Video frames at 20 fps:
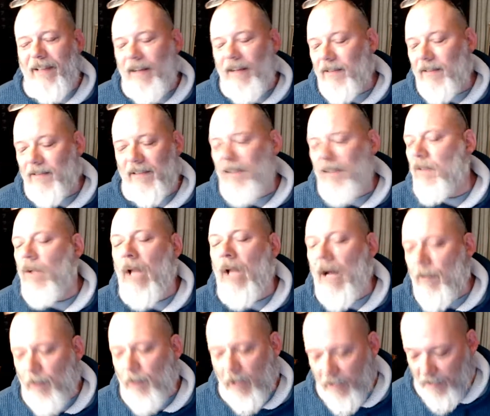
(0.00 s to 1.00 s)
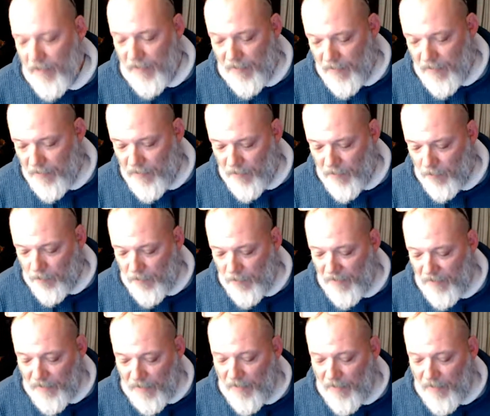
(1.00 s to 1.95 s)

tax conglomerate kind of deal, right?